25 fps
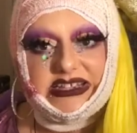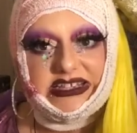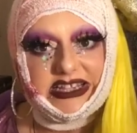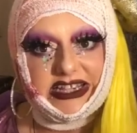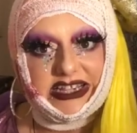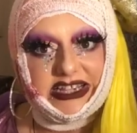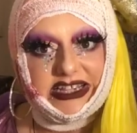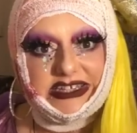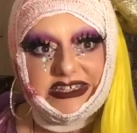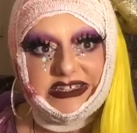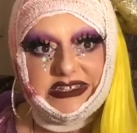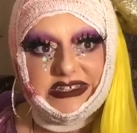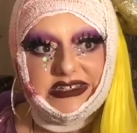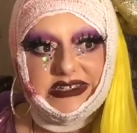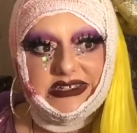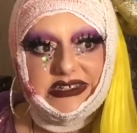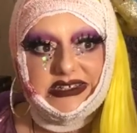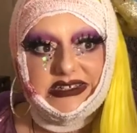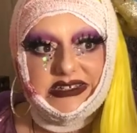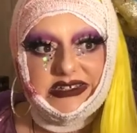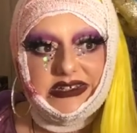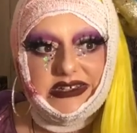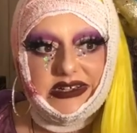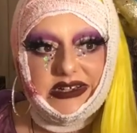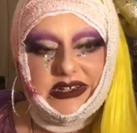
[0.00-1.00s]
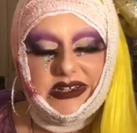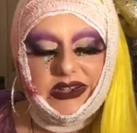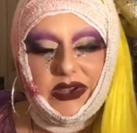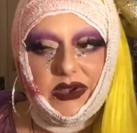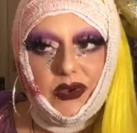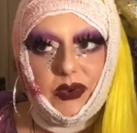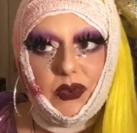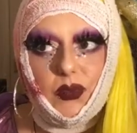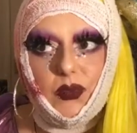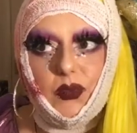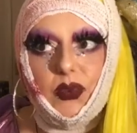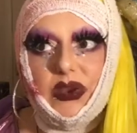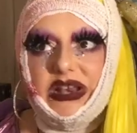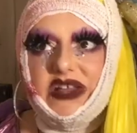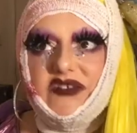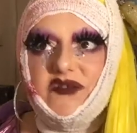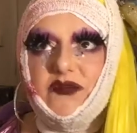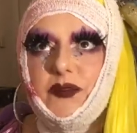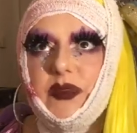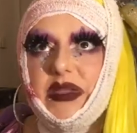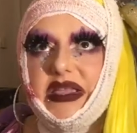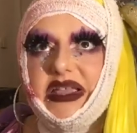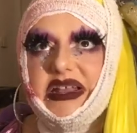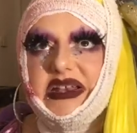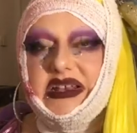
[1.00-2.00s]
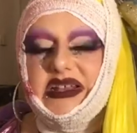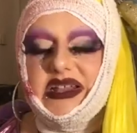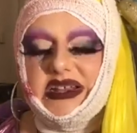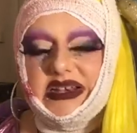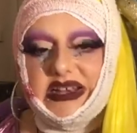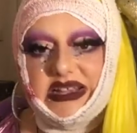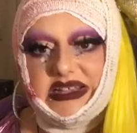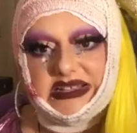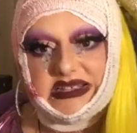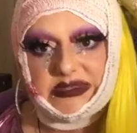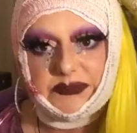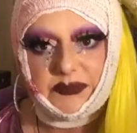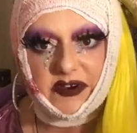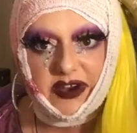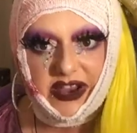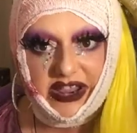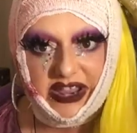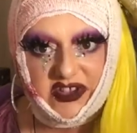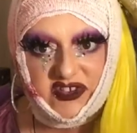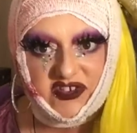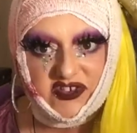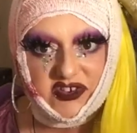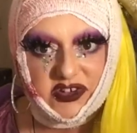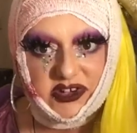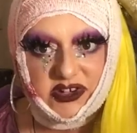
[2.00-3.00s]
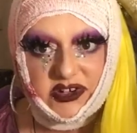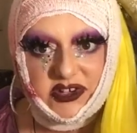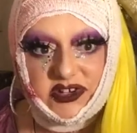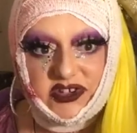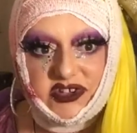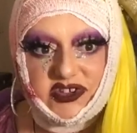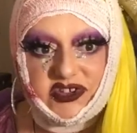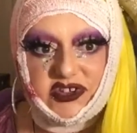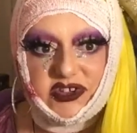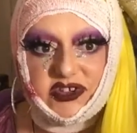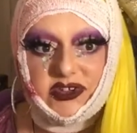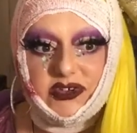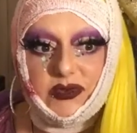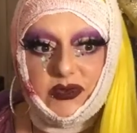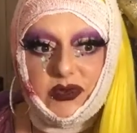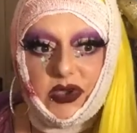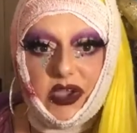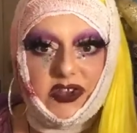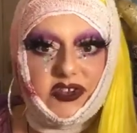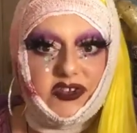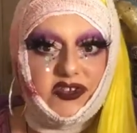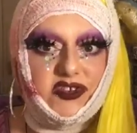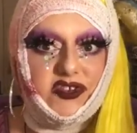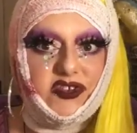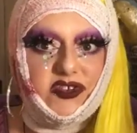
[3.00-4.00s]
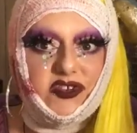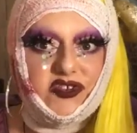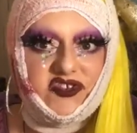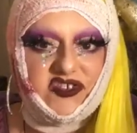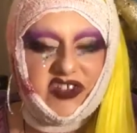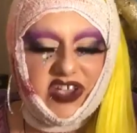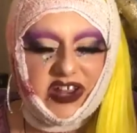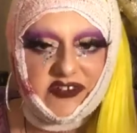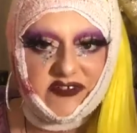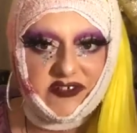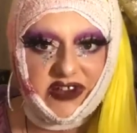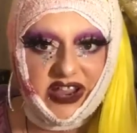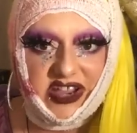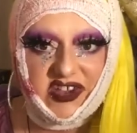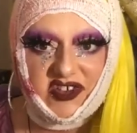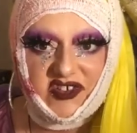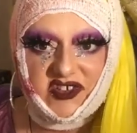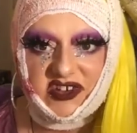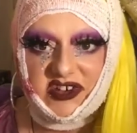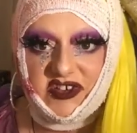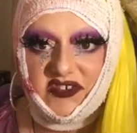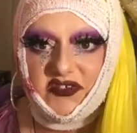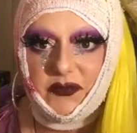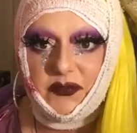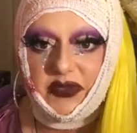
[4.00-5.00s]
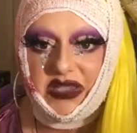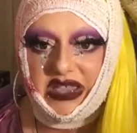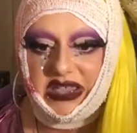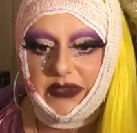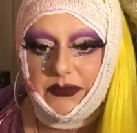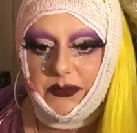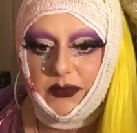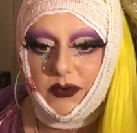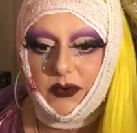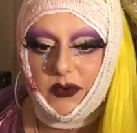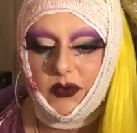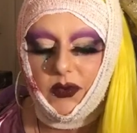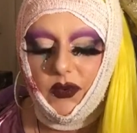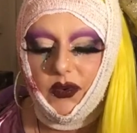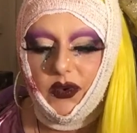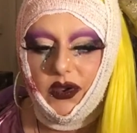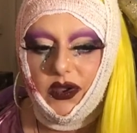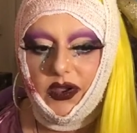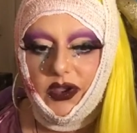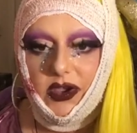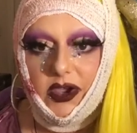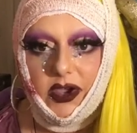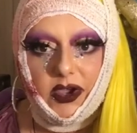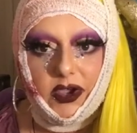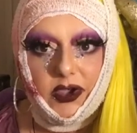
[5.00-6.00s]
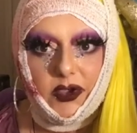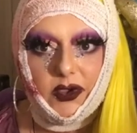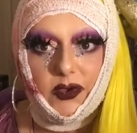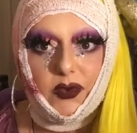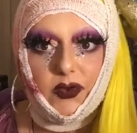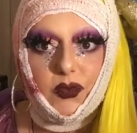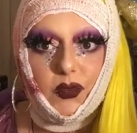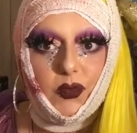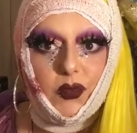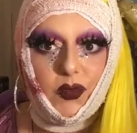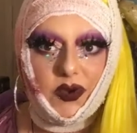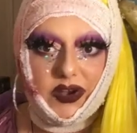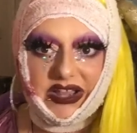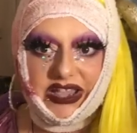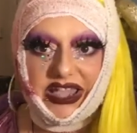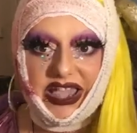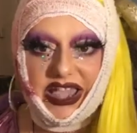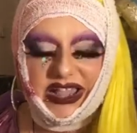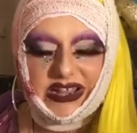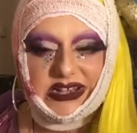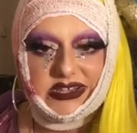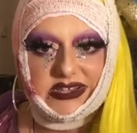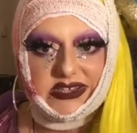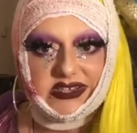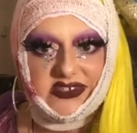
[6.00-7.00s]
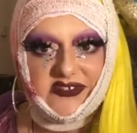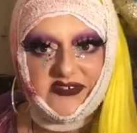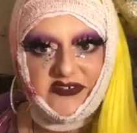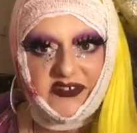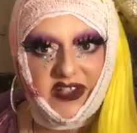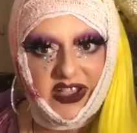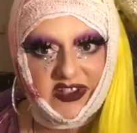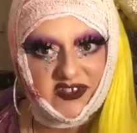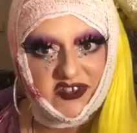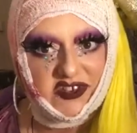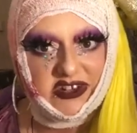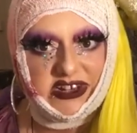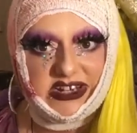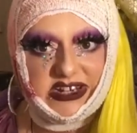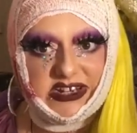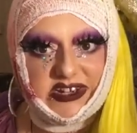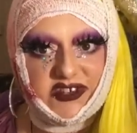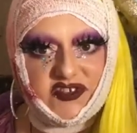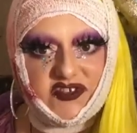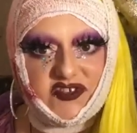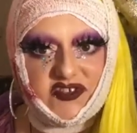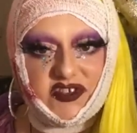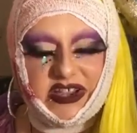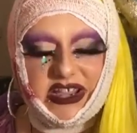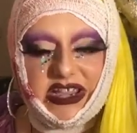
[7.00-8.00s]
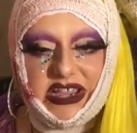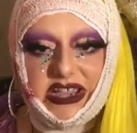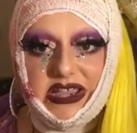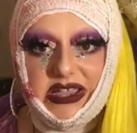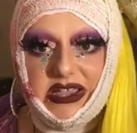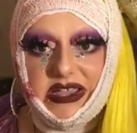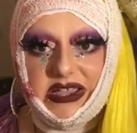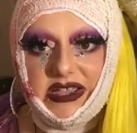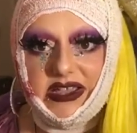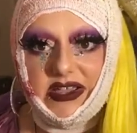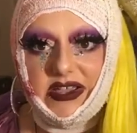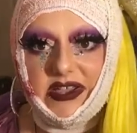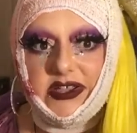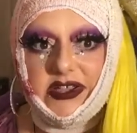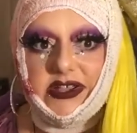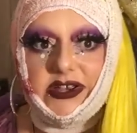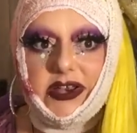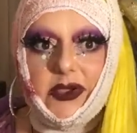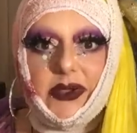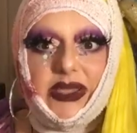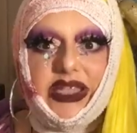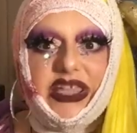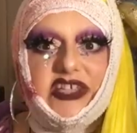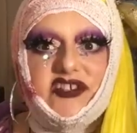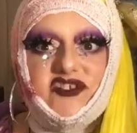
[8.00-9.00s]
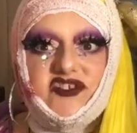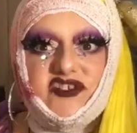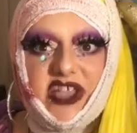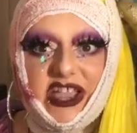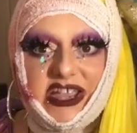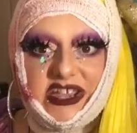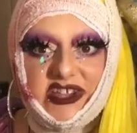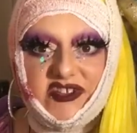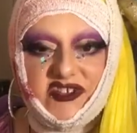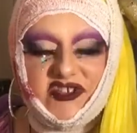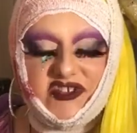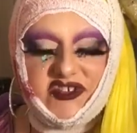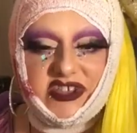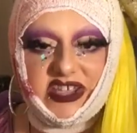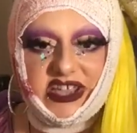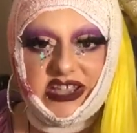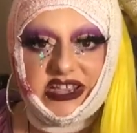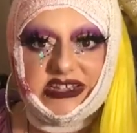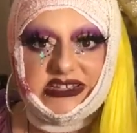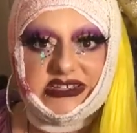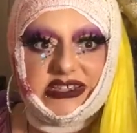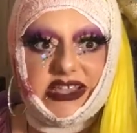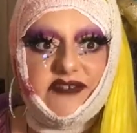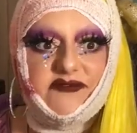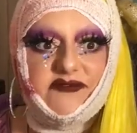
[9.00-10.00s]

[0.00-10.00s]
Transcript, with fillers: did will have been an inspiration to a new generation of people who want to get into the fashion industry. You know, he changed things, he